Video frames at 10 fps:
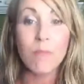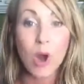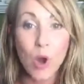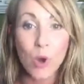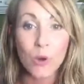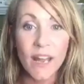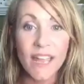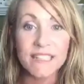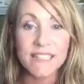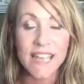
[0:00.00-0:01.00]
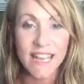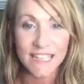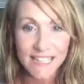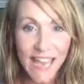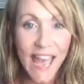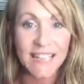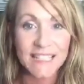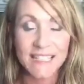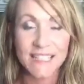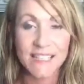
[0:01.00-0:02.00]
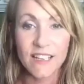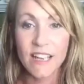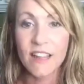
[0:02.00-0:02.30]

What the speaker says: mode and saying, yes,